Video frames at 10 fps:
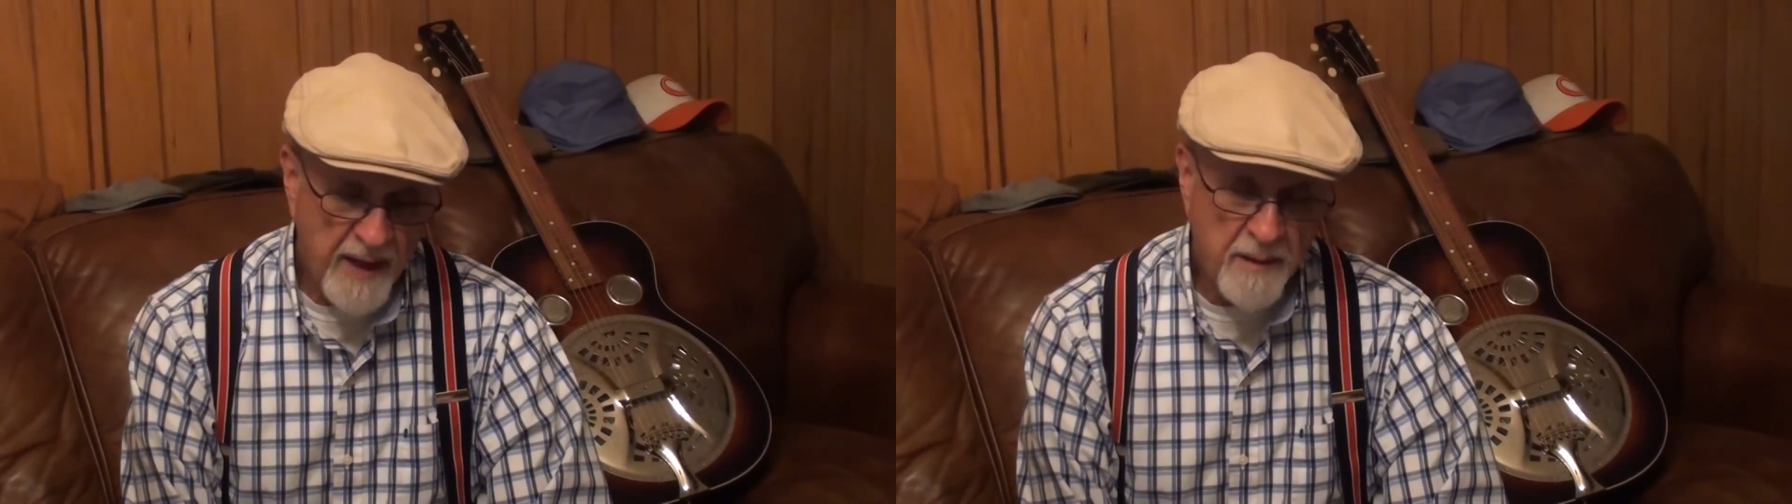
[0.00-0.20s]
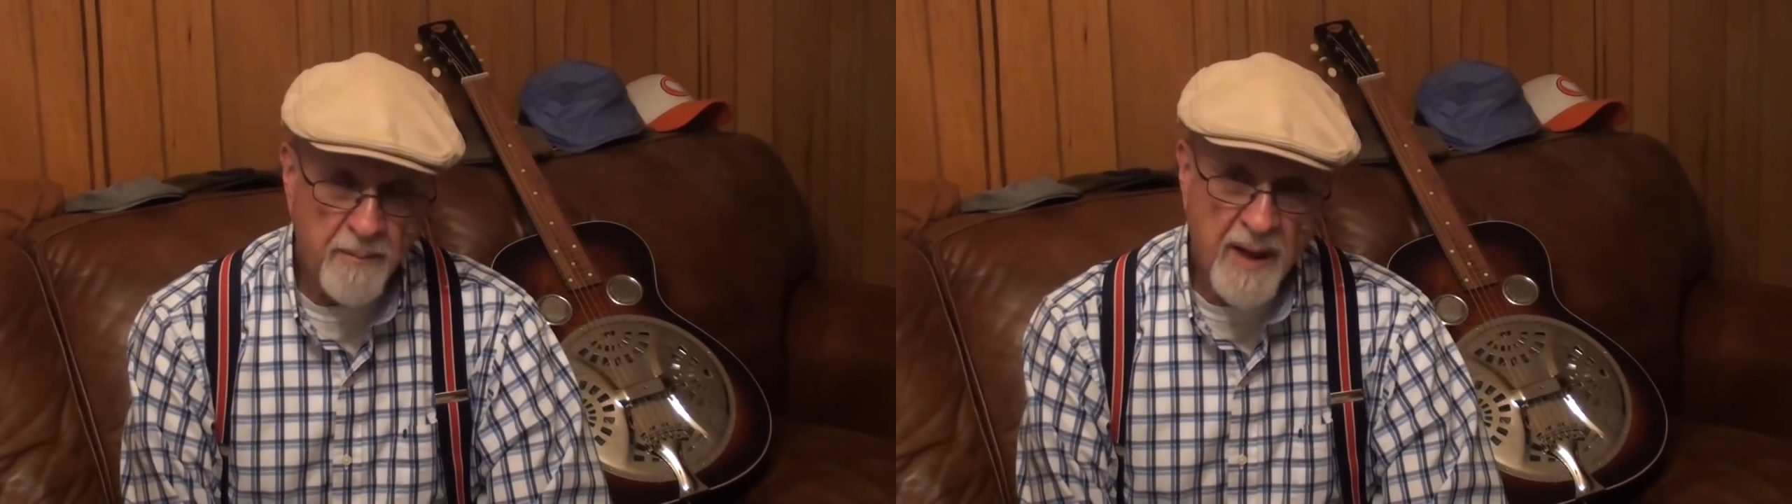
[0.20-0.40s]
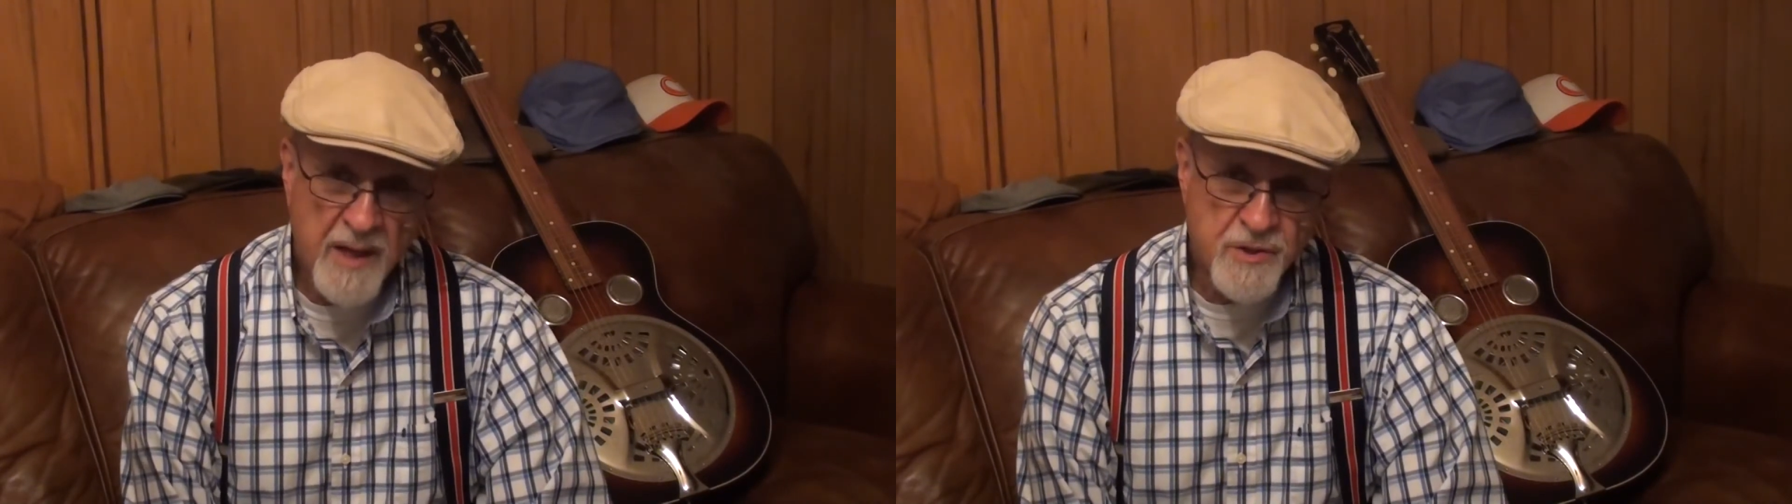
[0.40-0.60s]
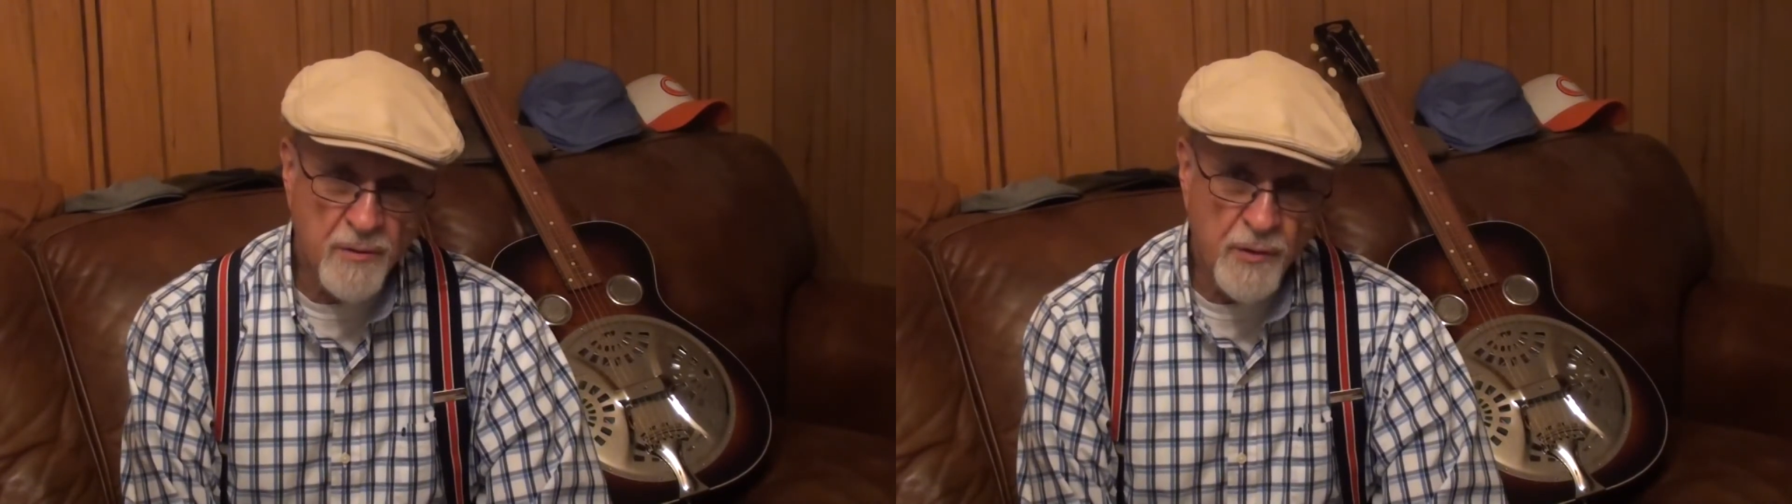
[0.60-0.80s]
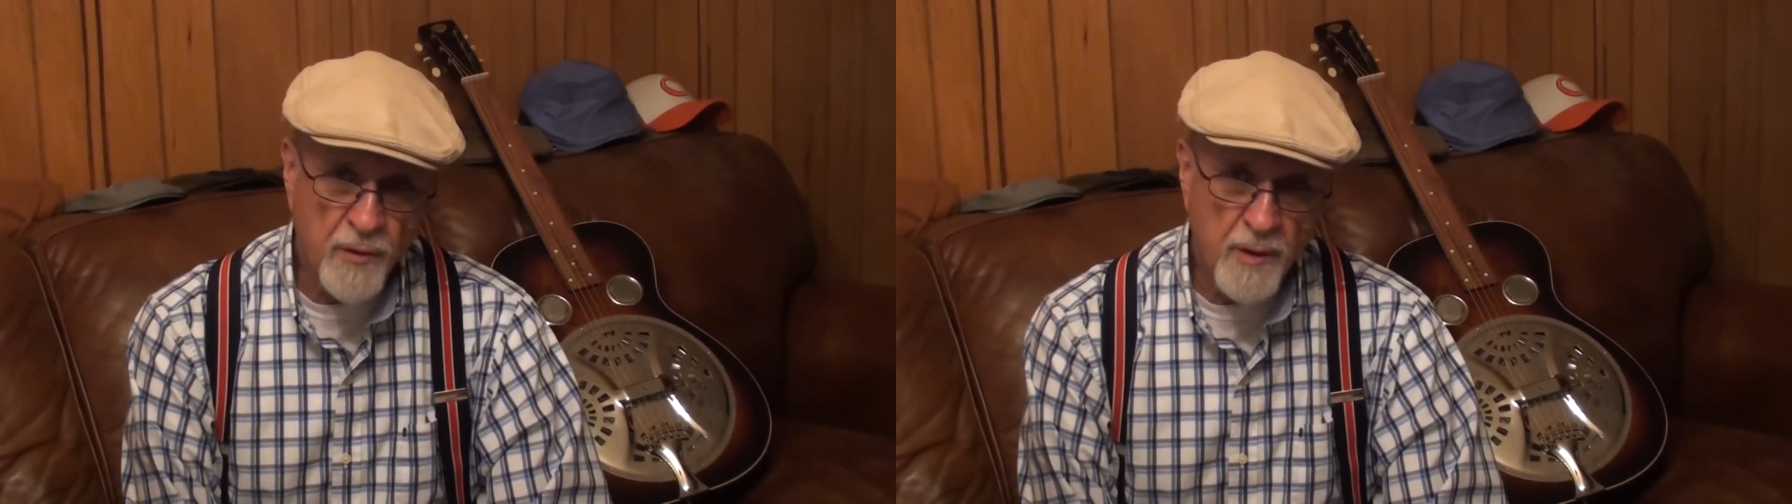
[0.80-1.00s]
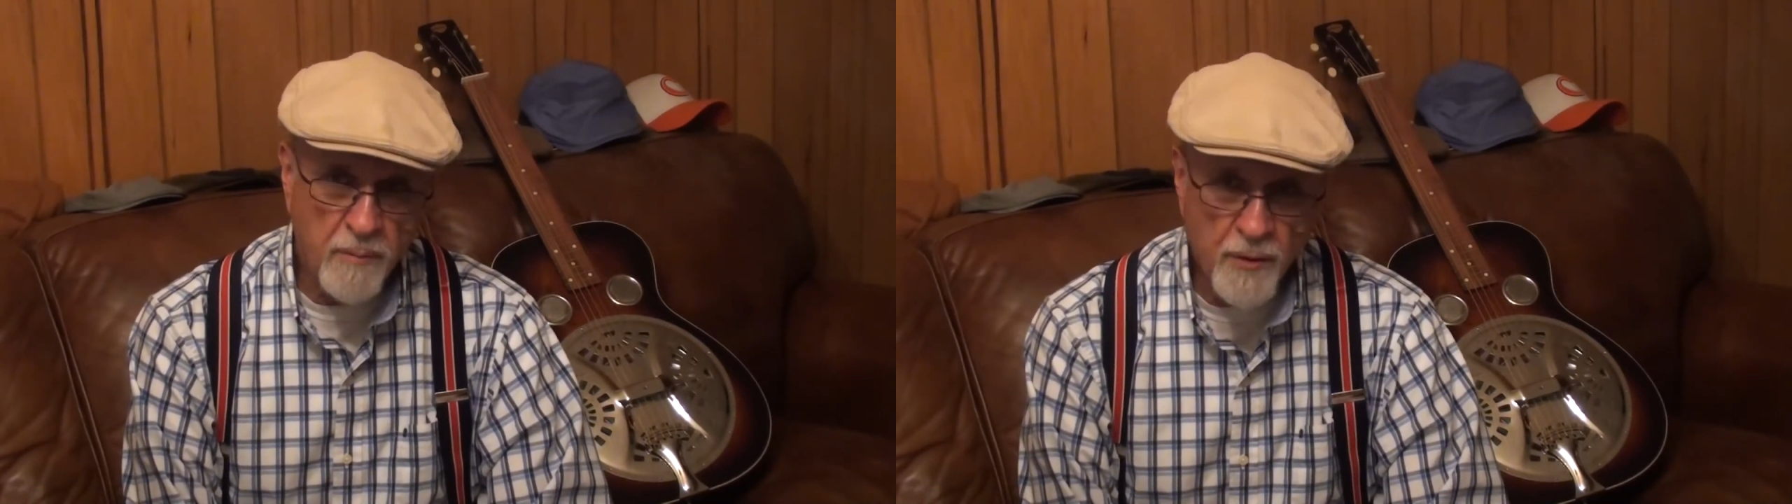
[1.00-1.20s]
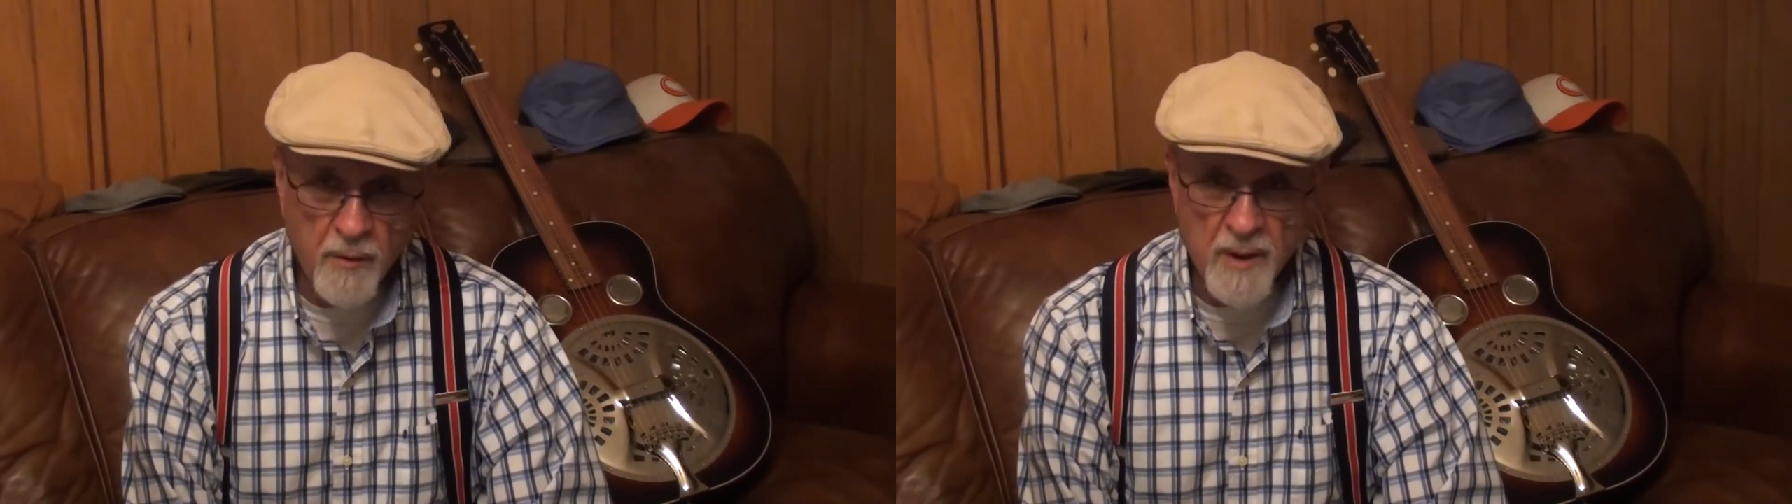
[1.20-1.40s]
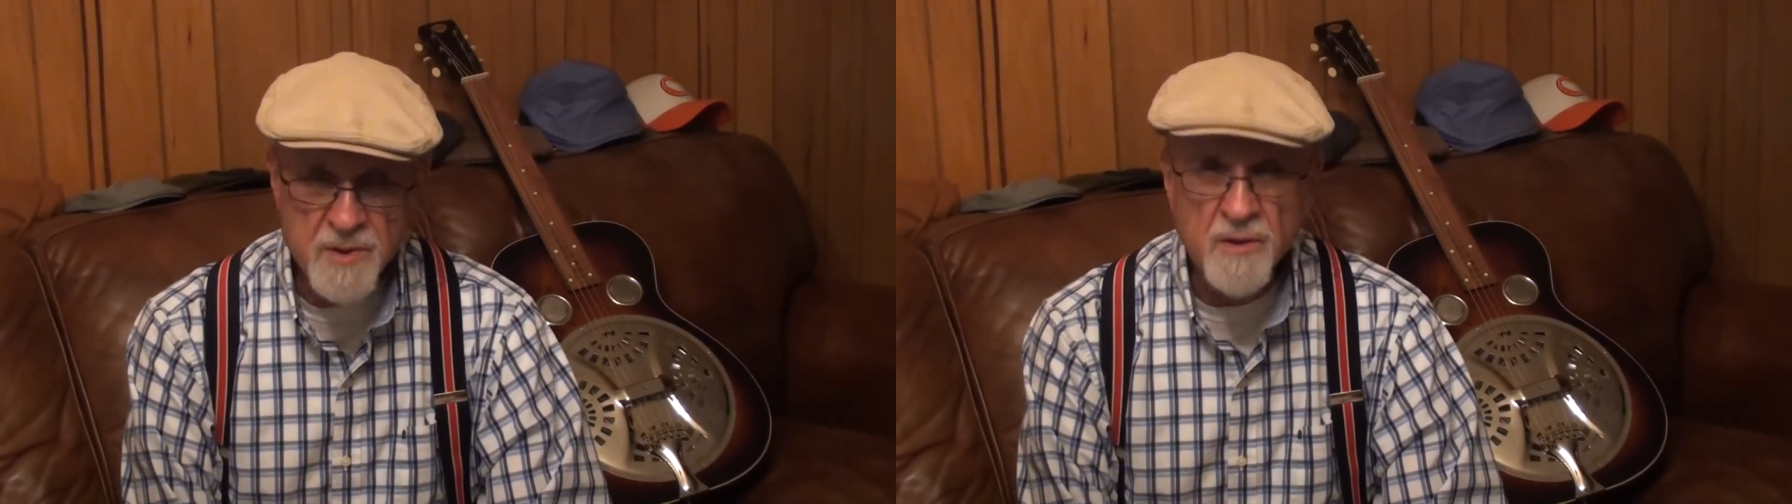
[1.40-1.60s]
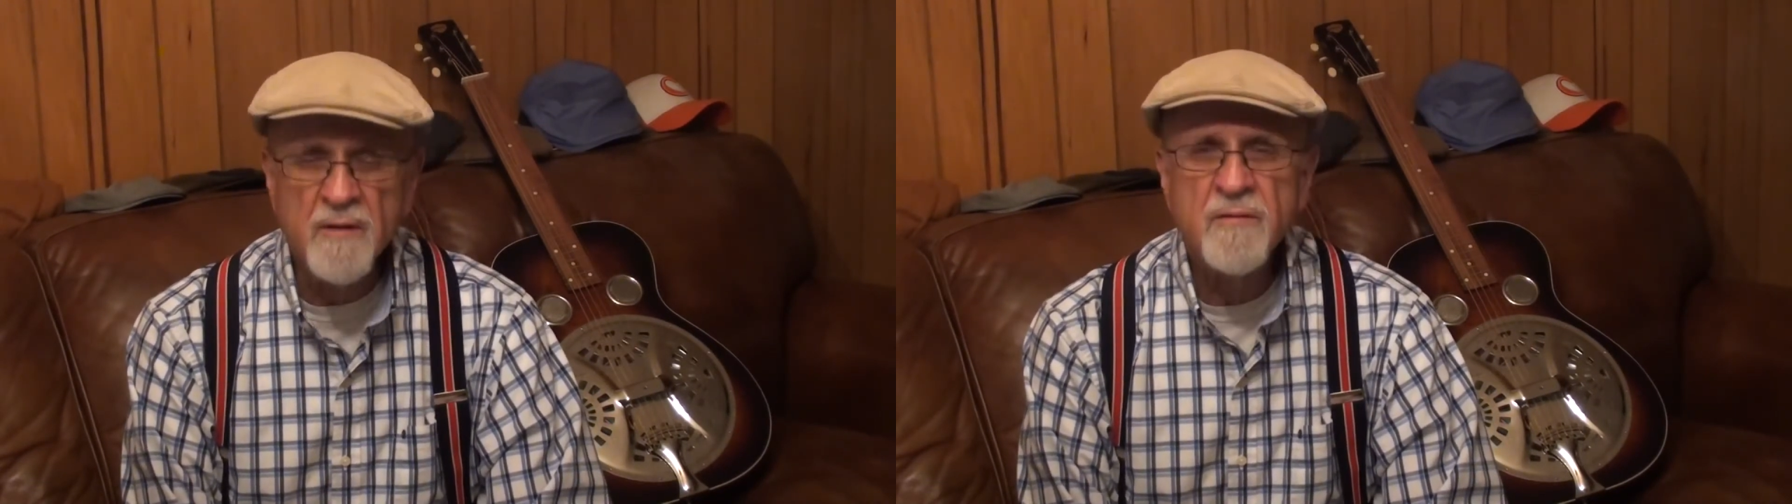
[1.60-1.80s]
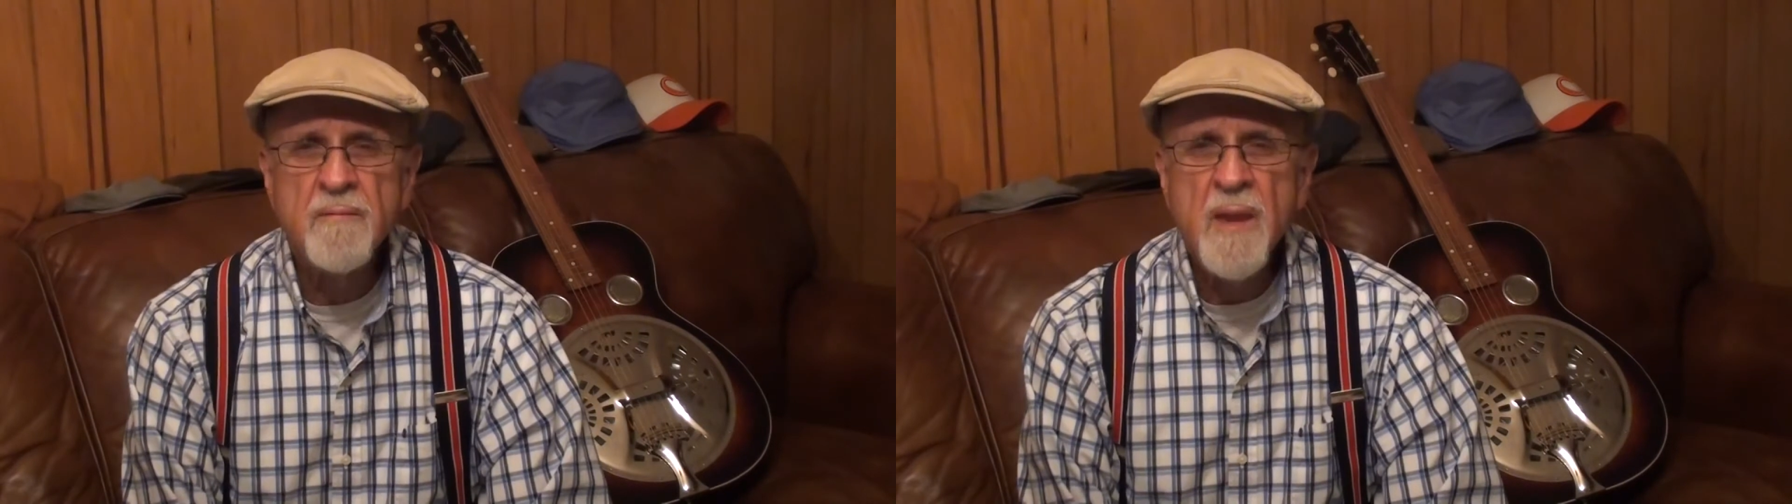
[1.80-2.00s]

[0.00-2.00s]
and banjo during the bluegrass stuff.